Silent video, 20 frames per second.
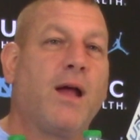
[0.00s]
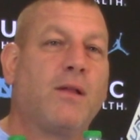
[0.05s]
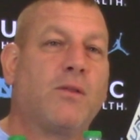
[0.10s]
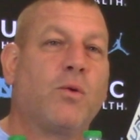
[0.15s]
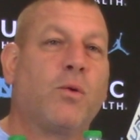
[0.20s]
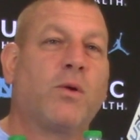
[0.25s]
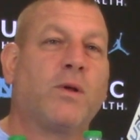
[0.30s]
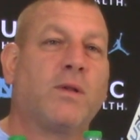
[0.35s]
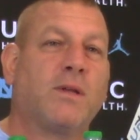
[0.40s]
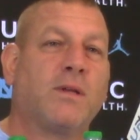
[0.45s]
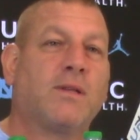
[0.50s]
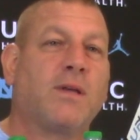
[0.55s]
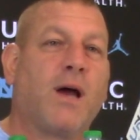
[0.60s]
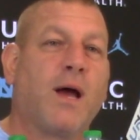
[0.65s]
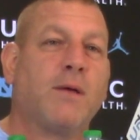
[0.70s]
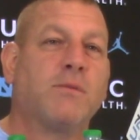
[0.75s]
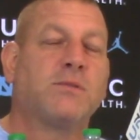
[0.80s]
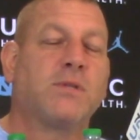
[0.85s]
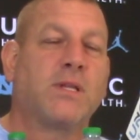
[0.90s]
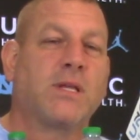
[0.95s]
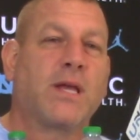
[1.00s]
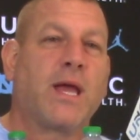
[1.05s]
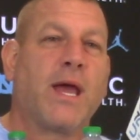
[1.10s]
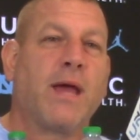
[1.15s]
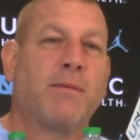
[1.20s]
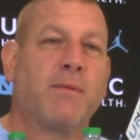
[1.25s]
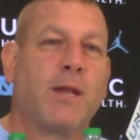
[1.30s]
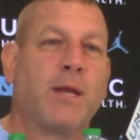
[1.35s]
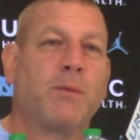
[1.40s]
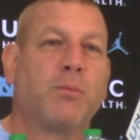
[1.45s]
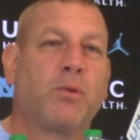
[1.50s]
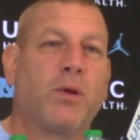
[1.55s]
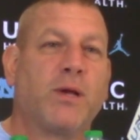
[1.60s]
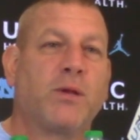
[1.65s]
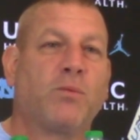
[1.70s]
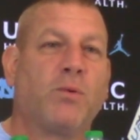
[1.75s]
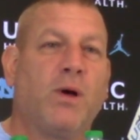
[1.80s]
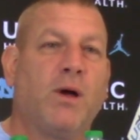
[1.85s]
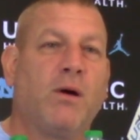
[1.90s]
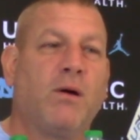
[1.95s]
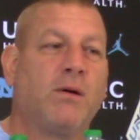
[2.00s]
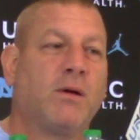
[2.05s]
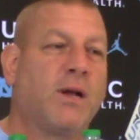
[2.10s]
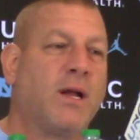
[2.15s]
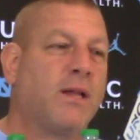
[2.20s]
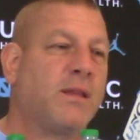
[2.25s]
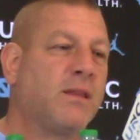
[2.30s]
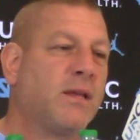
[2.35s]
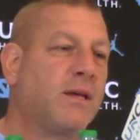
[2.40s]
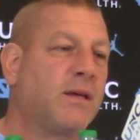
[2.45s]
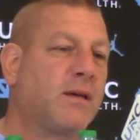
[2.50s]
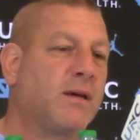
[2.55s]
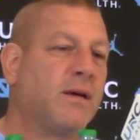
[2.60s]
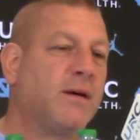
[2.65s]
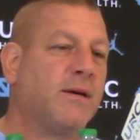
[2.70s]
during the times of the game that he played well. And I think